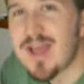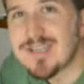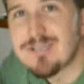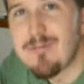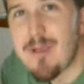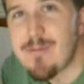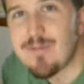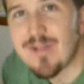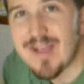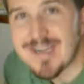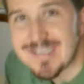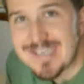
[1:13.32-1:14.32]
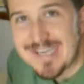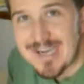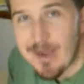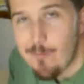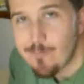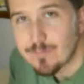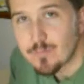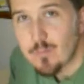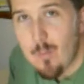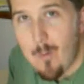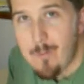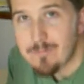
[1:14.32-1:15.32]
Lots of people like to eat it.
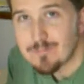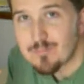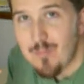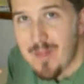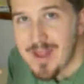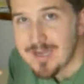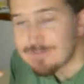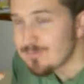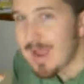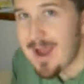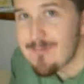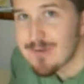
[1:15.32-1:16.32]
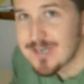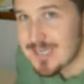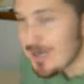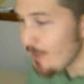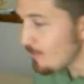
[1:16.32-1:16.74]
And every